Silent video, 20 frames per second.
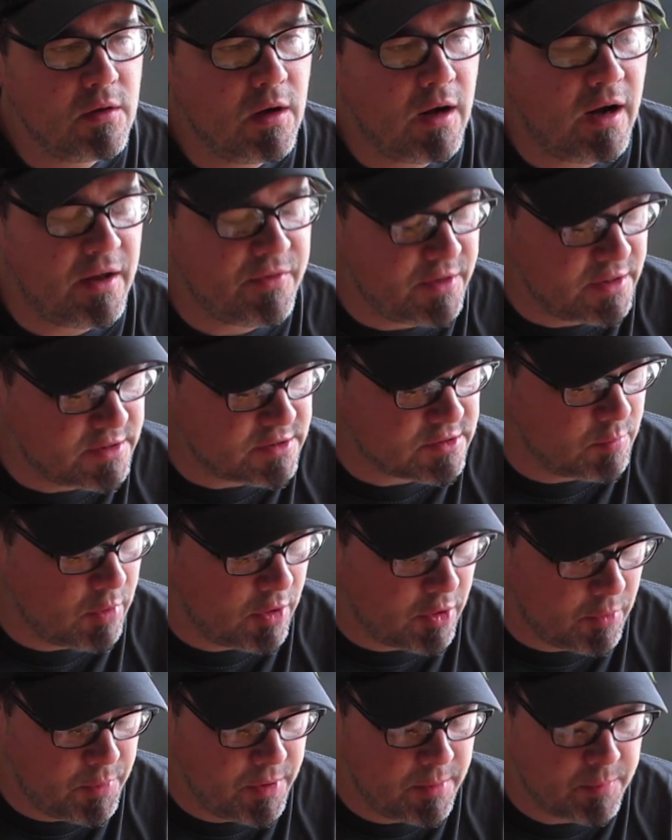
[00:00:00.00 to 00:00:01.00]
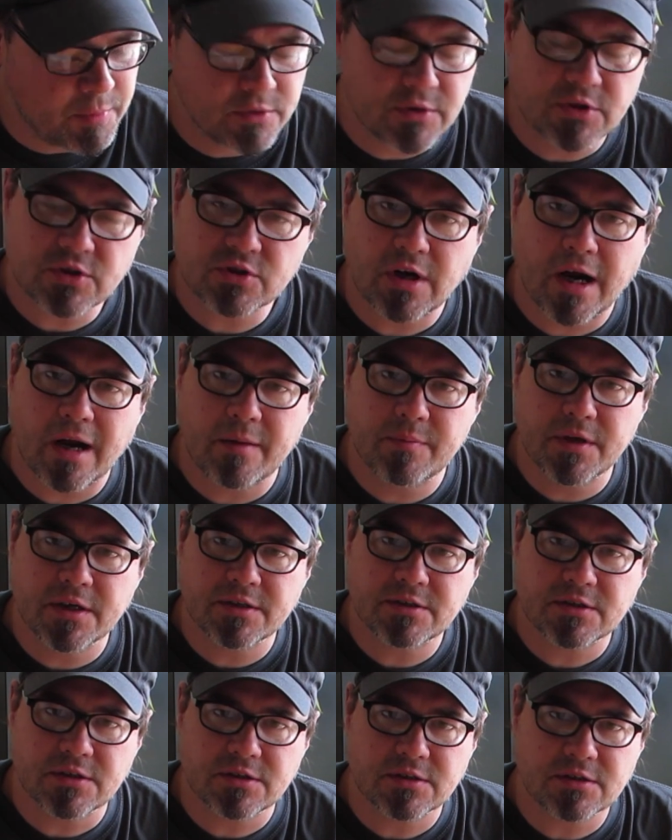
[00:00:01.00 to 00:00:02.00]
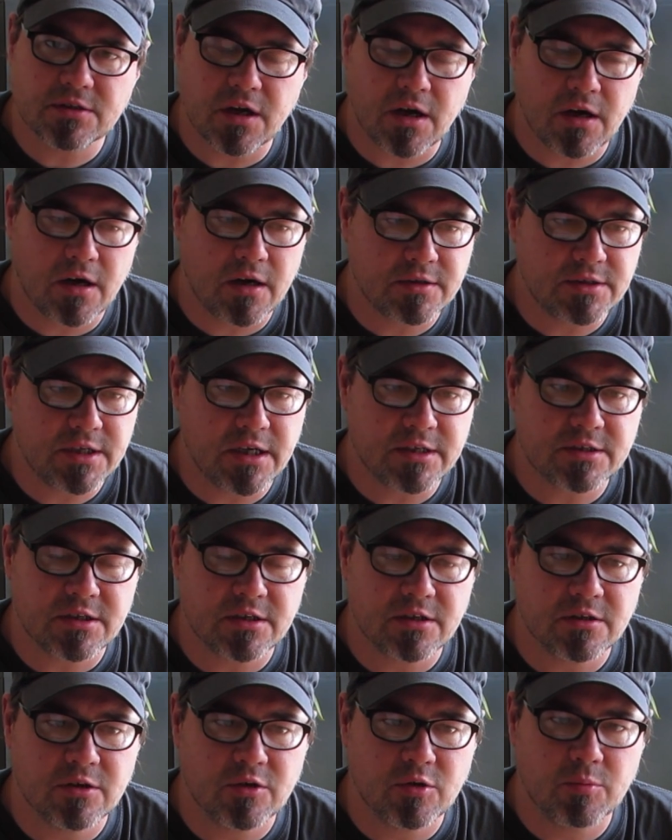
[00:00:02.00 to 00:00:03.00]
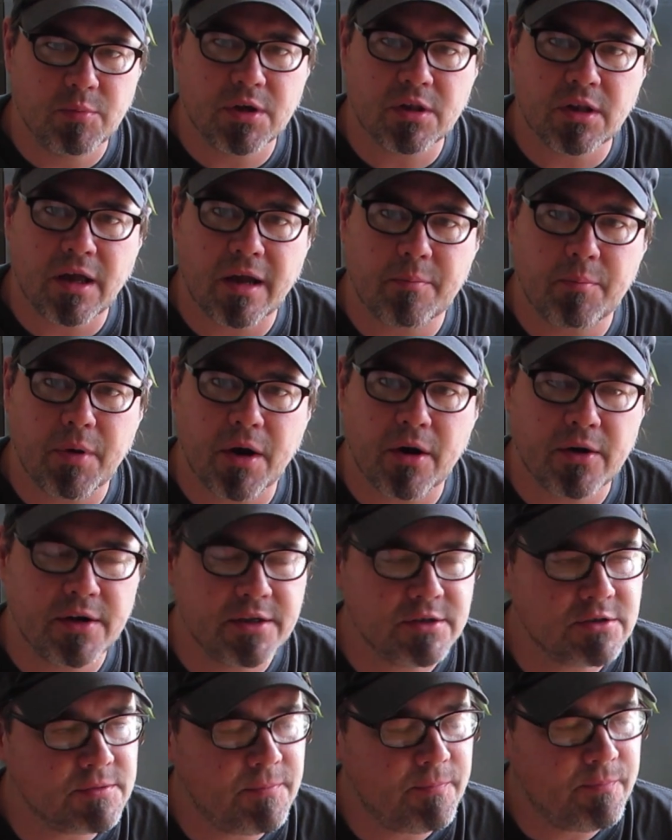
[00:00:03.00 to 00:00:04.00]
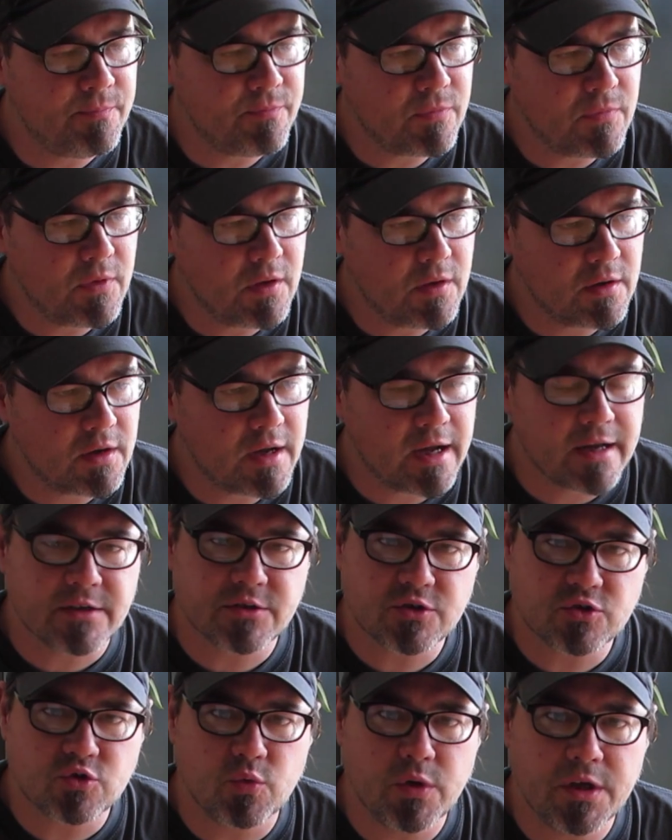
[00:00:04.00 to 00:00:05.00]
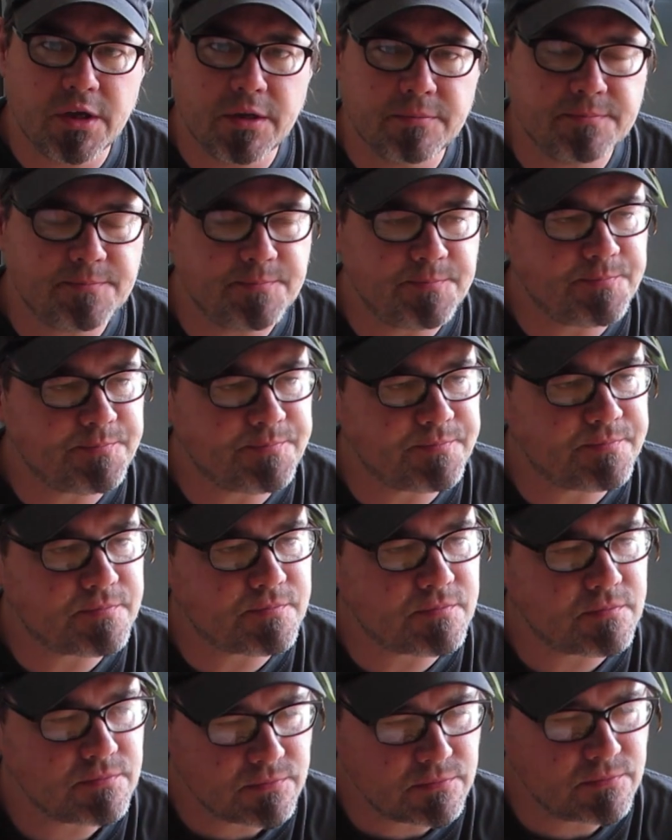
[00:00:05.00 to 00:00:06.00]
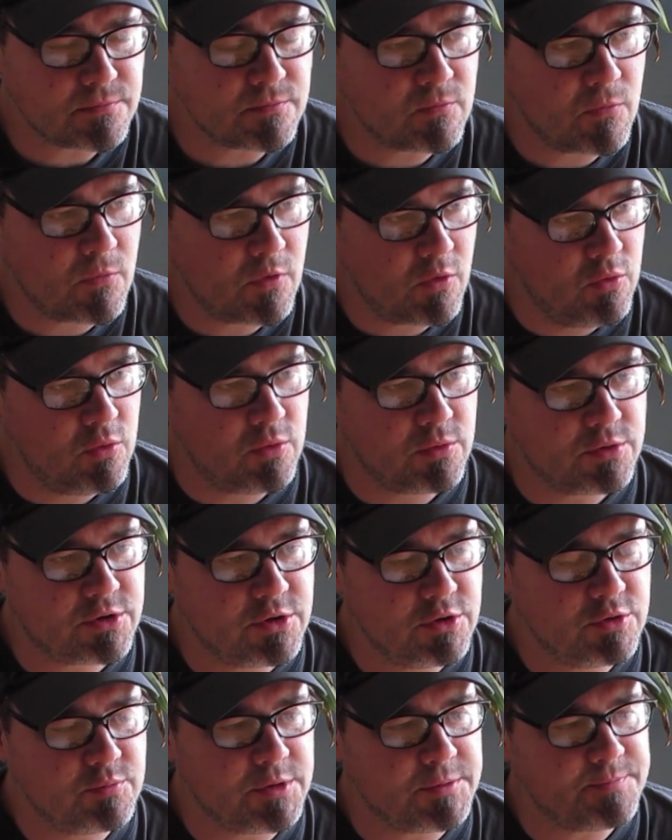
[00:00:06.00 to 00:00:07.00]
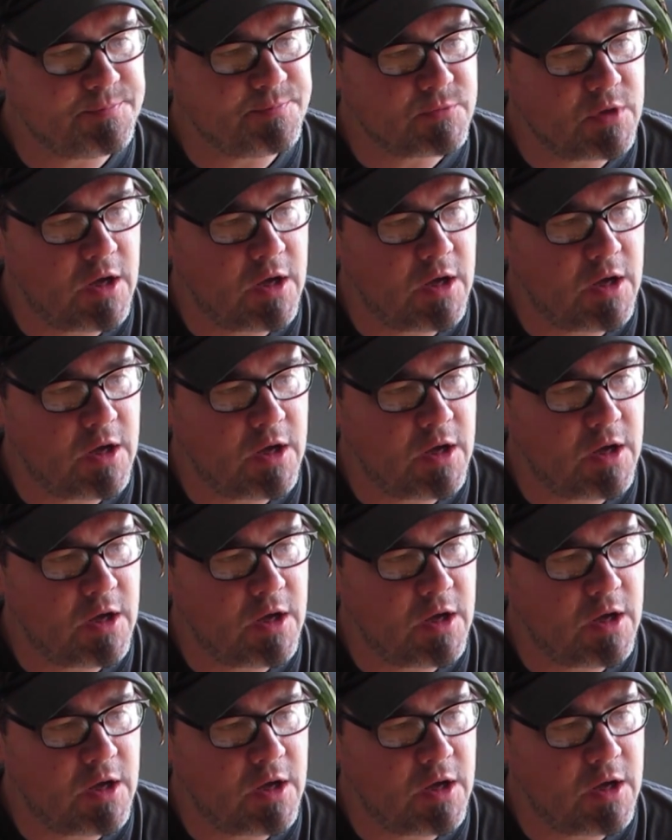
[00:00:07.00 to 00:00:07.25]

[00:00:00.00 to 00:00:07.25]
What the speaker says: I think some other people describe this as tasting a little bit like berries, kind of sweet. Oh, excuse me.